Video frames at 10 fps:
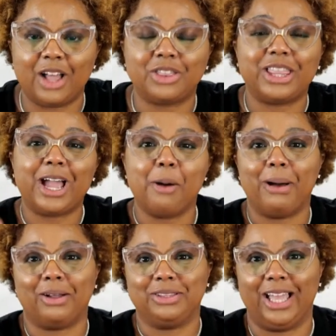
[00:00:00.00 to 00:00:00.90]
Now think
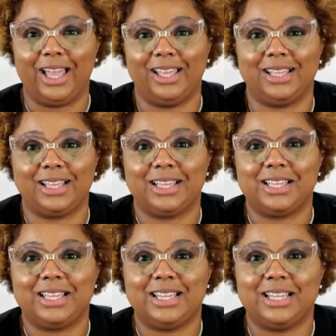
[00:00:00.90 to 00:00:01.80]
about that.
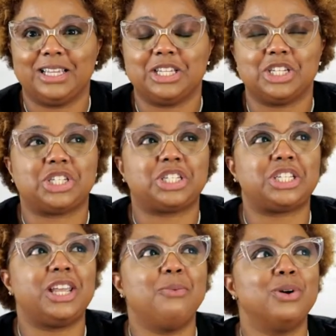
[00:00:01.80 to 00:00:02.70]

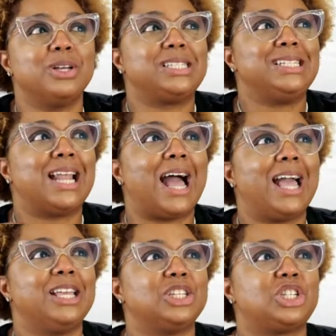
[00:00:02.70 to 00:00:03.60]
She was
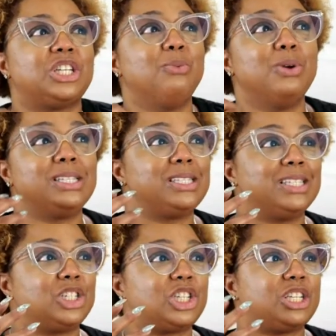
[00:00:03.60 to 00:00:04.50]

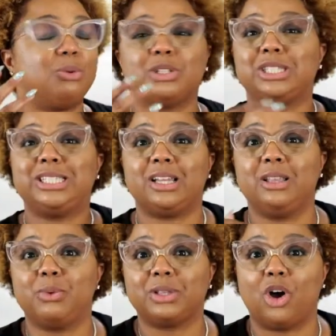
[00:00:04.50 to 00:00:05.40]

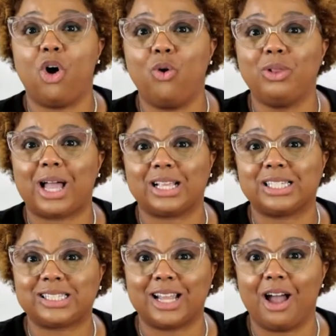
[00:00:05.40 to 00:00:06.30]
dealing with a whole lot
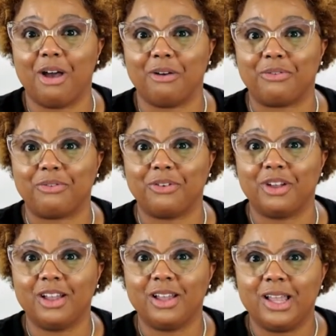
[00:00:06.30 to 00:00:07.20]
of stuff.
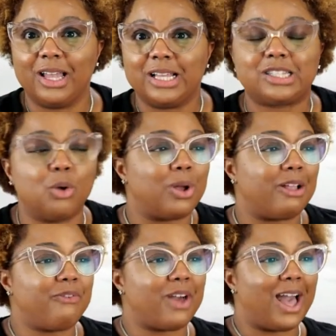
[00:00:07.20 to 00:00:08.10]
So
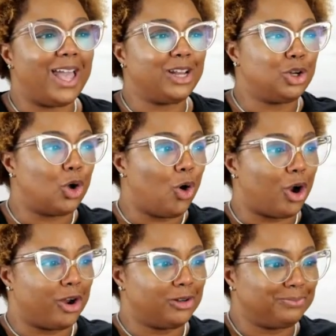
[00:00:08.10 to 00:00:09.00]
what if I
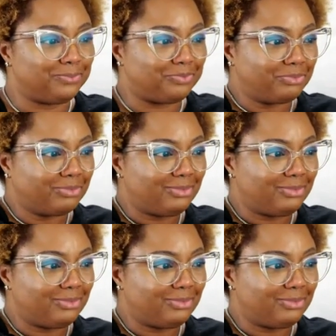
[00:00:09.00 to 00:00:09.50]
ignored